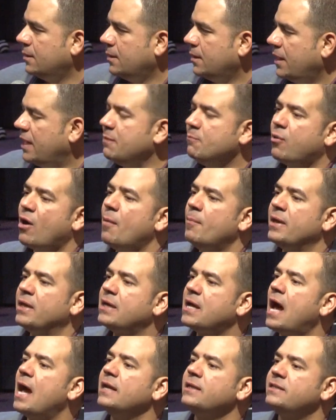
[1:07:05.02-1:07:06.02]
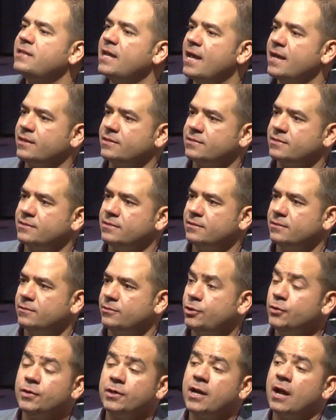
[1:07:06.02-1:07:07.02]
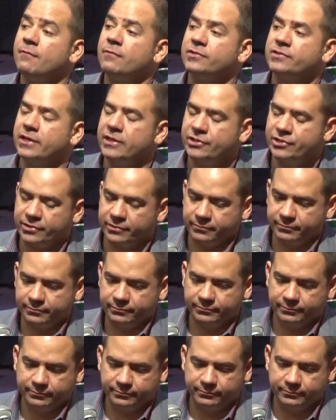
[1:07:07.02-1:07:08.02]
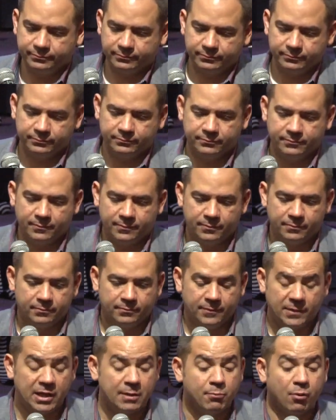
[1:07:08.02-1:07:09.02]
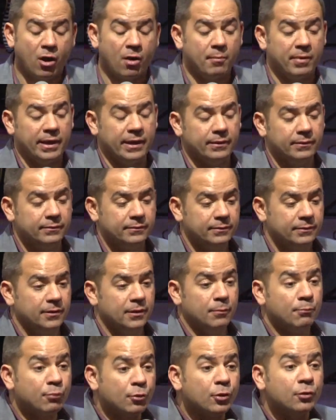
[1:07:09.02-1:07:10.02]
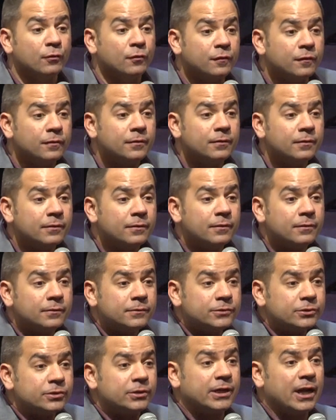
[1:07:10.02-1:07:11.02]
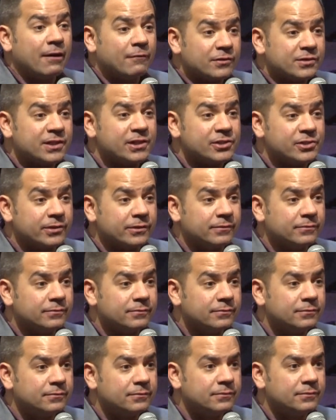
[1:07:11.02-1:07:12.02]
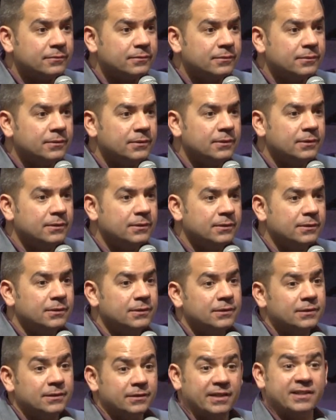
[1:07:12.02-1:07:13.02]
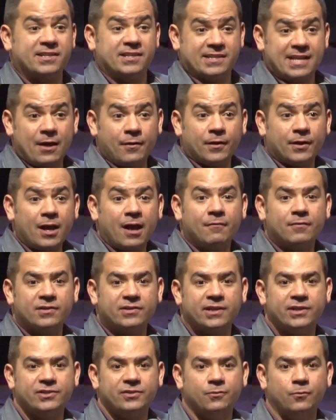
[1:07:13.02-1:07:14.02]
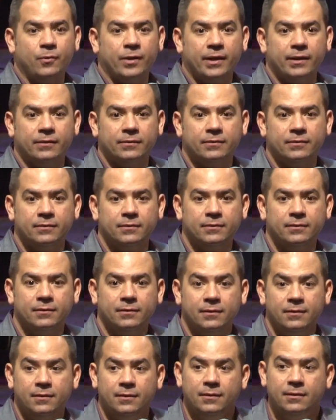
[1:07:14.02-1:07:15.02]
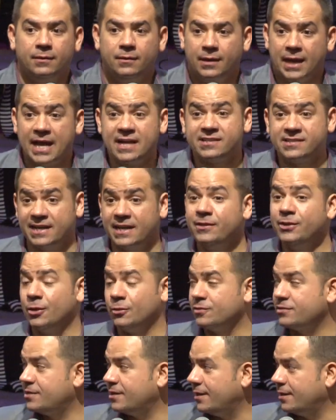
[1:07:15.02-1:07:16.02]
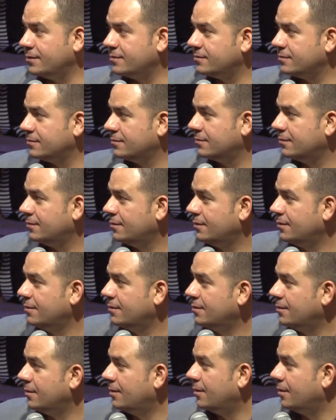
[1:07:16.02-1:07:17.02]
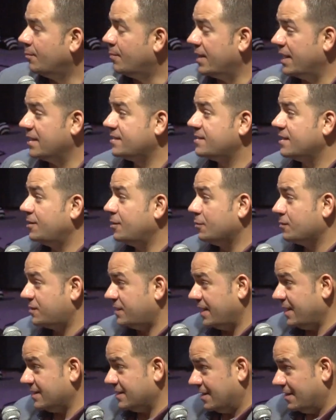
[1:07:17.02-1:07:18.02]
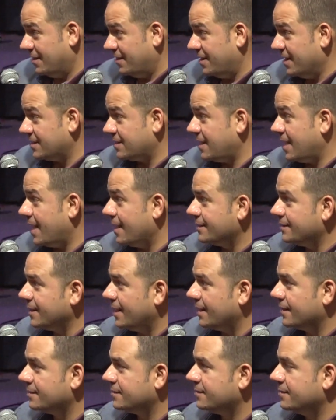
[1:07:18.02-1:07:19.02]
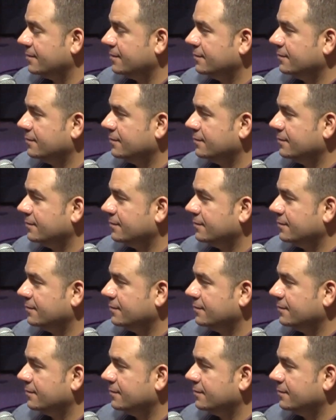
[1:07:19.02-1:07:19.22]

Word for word: He brought me context to the conversation. He brought me proof to the conversation. This is how the conversation went. I said those things, but I said those things in this context.